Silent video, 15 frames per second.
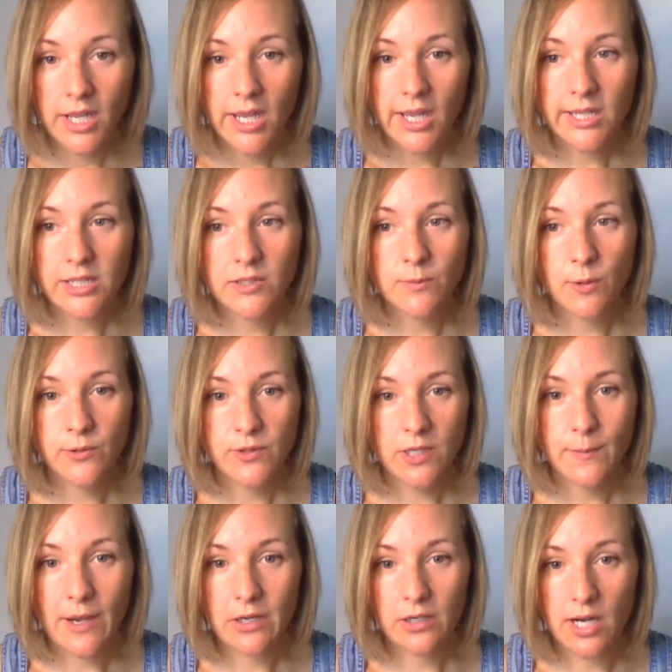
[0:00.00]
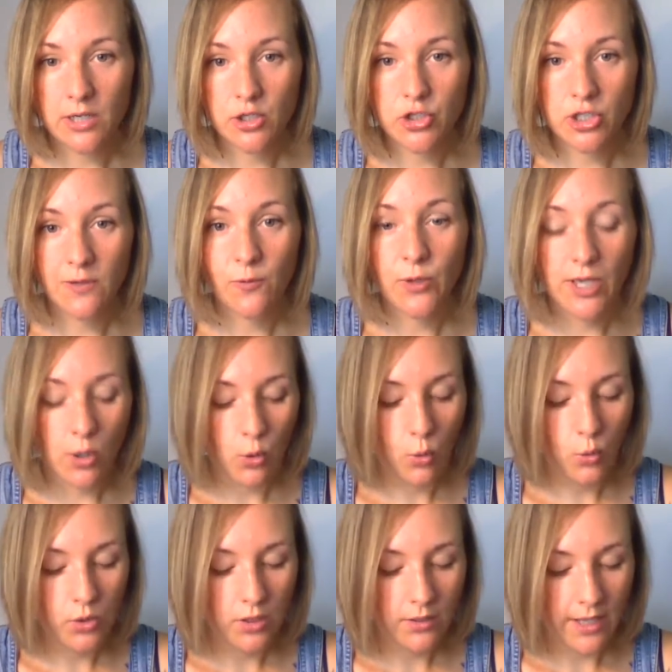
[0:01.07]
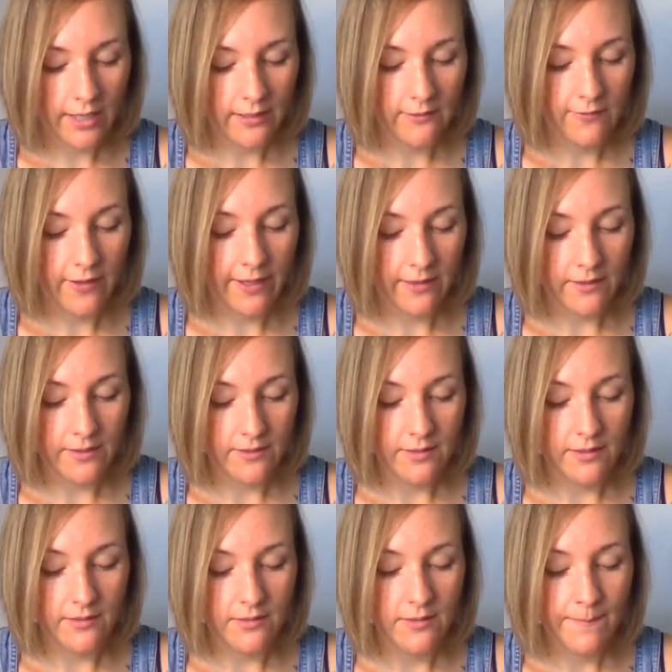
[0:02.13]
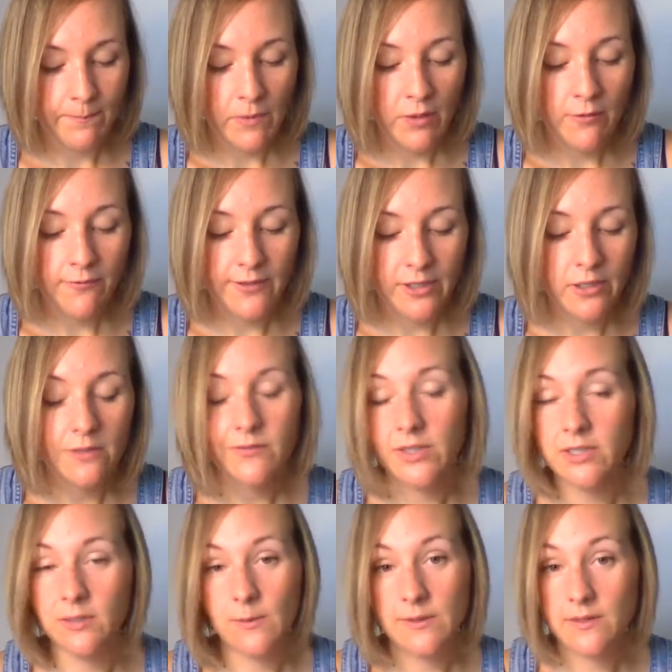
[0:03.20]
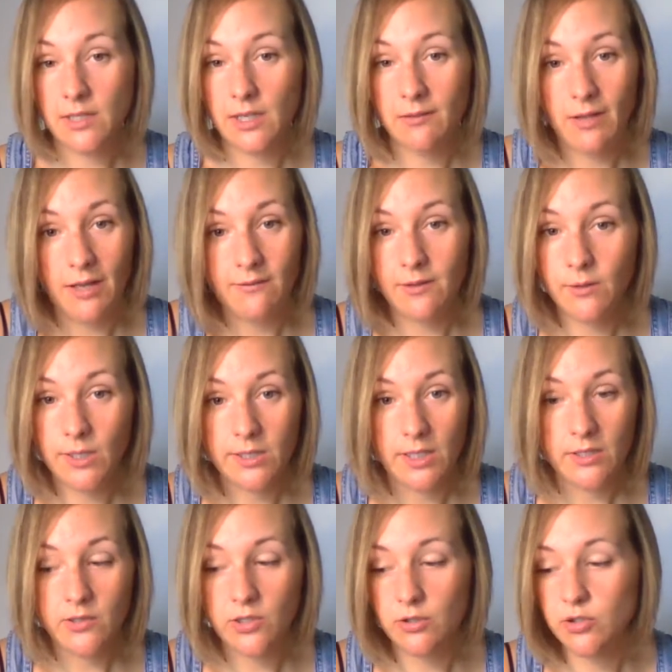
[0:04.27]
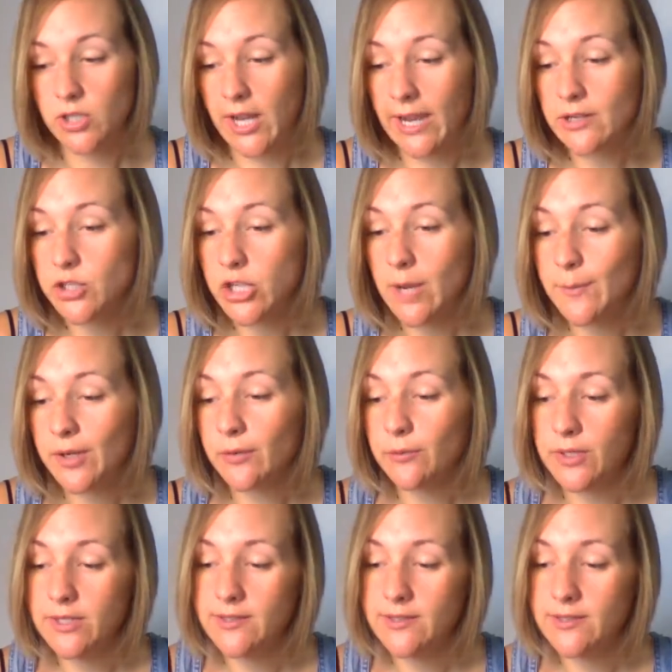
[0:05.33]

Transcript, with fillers: And it's mostly about our energy. If we hold a lot of, like this says, fear of intimacy, I feel like that's huge. And actually I'm going to read